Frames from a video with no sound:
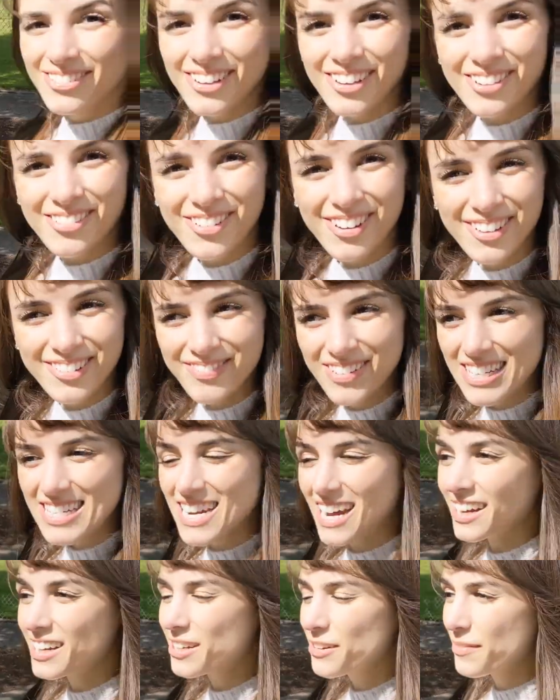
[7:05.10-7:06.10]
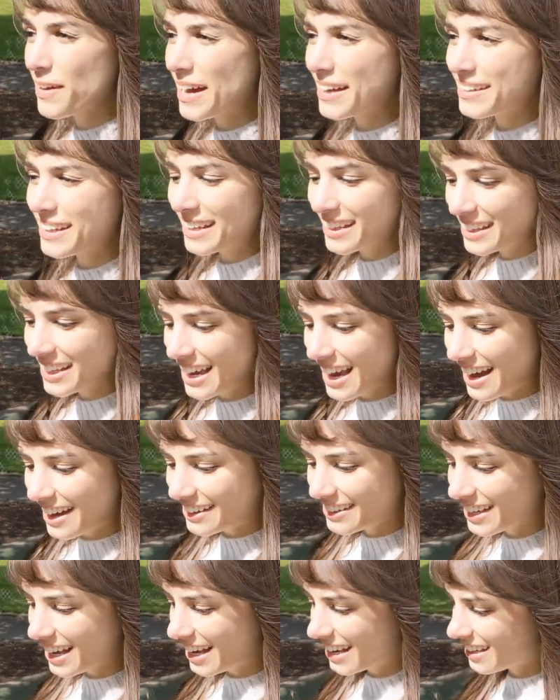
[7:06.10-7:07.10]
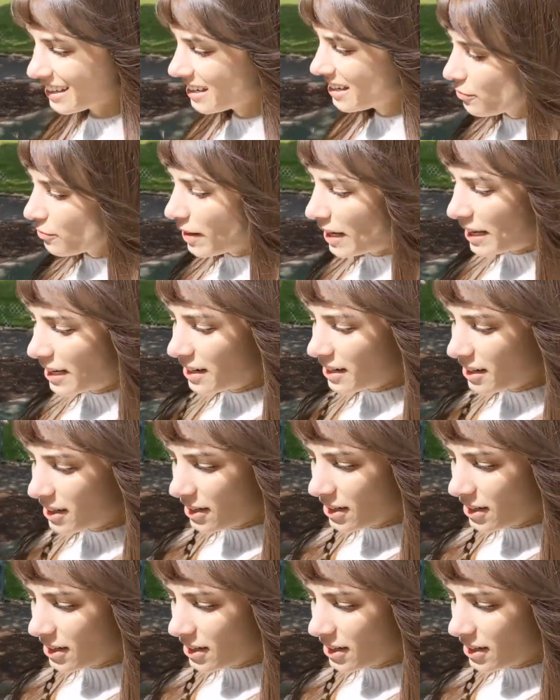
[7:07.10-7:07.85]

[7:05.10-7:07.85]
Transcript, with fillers: We've been talking about lately how like when